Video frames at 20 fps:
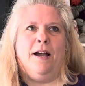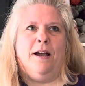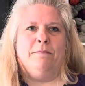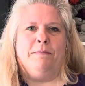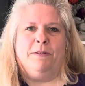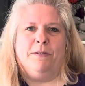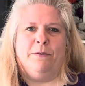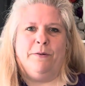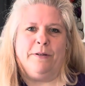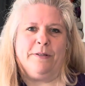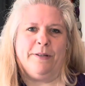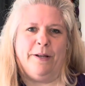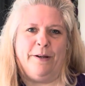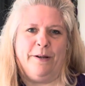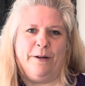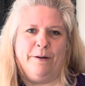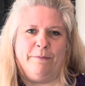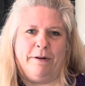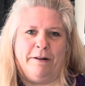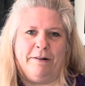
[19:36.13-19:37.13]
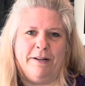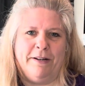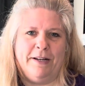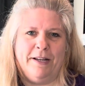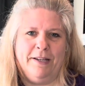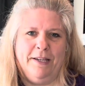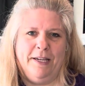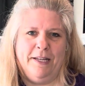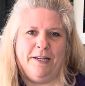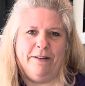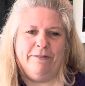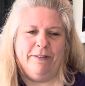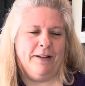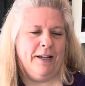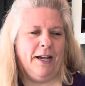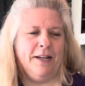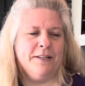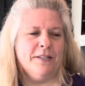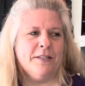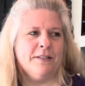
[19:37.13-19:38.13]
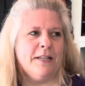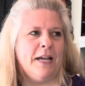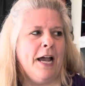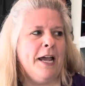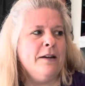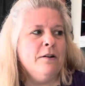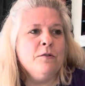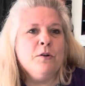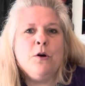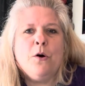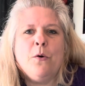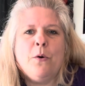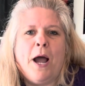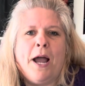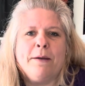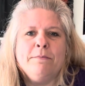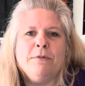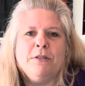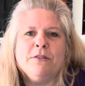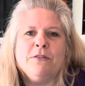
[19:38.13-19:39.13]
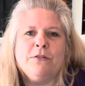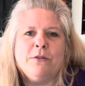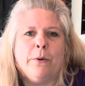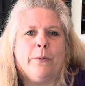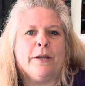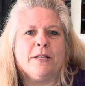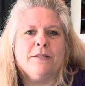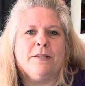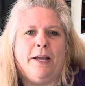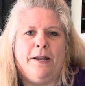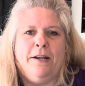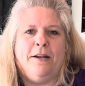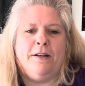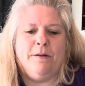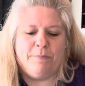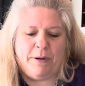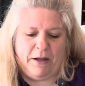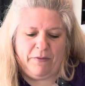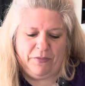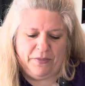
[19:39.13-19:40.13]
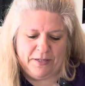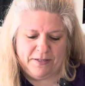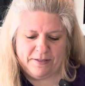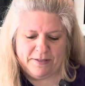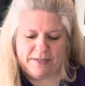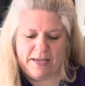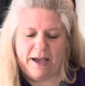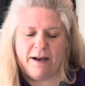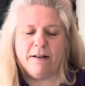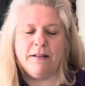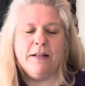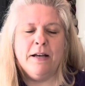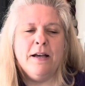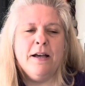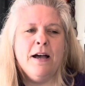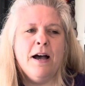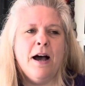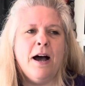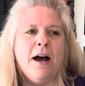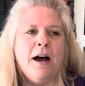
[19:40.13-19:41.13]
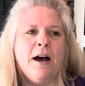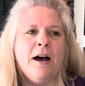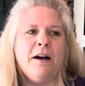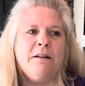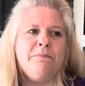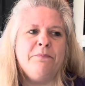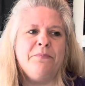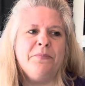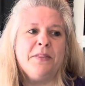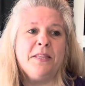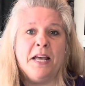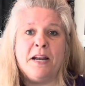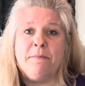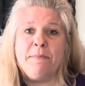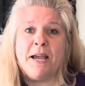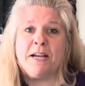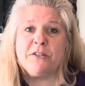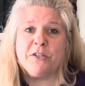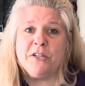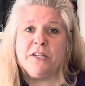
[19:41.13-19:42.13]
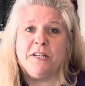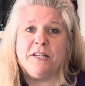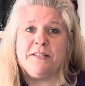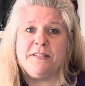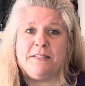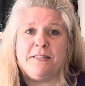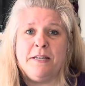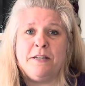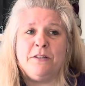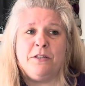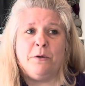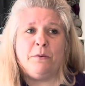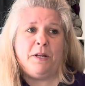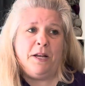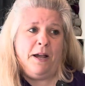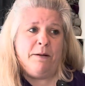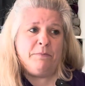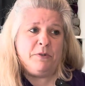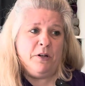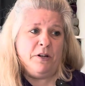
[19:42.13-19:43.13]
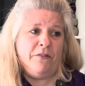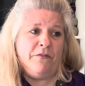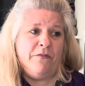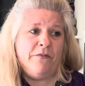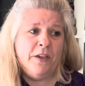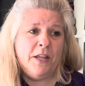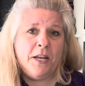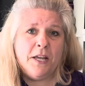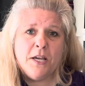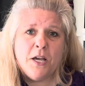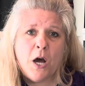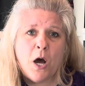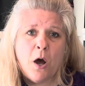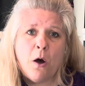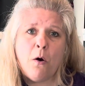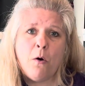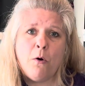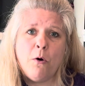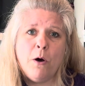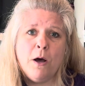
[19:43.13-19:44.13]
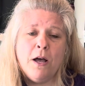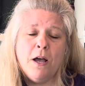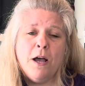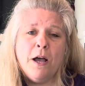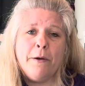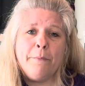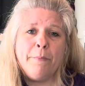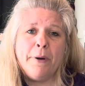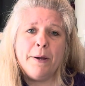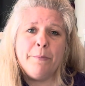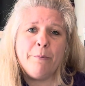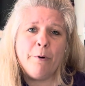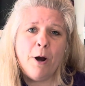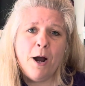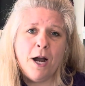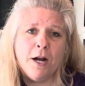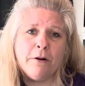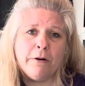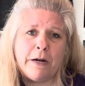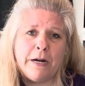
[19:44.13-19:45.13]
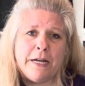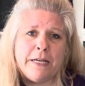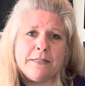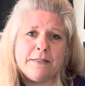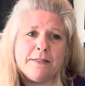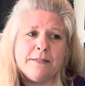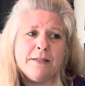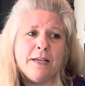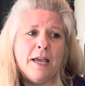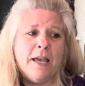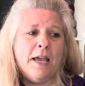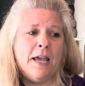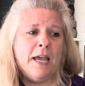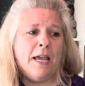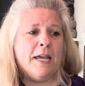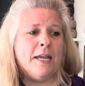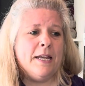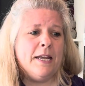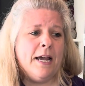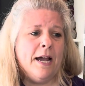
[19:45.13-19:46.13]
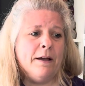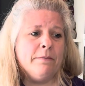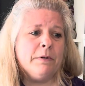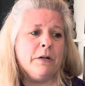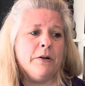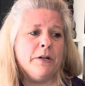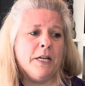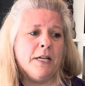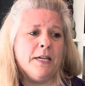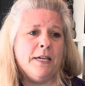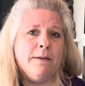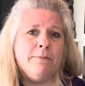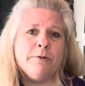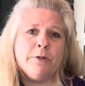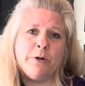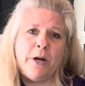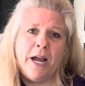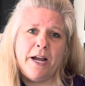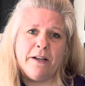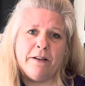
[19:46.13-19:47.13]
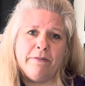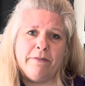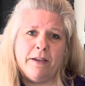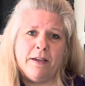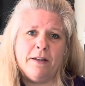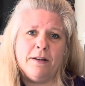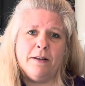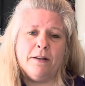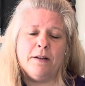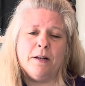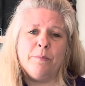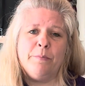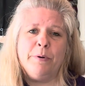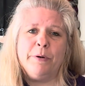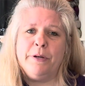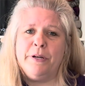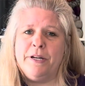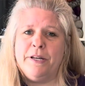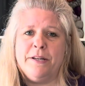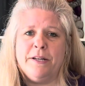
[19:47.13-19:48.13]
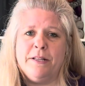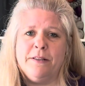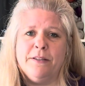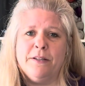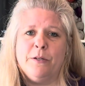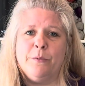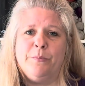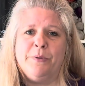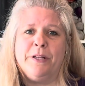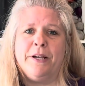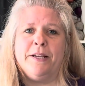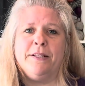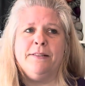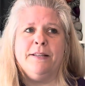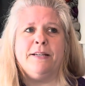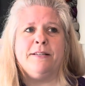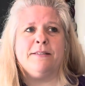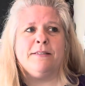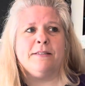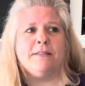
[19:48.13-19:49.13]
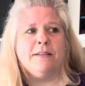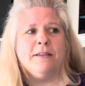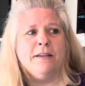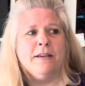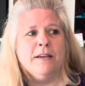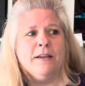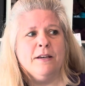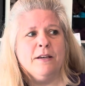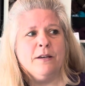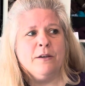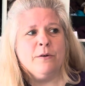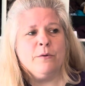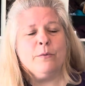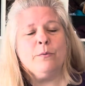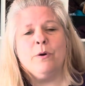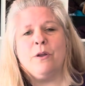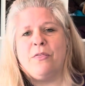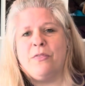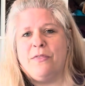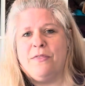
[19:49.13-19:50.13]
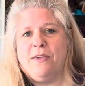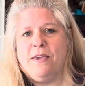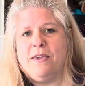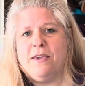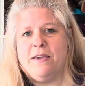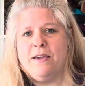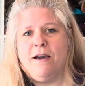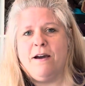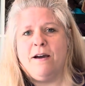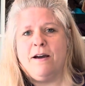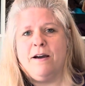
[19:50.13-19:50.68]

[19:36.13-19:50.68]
so excited about it. I don't know. I'm just so excited about this sale that I'm actually going to stick to it. I'm going to video my progress, and I'm going to keep track of it, and I'll put it in a little playlist with the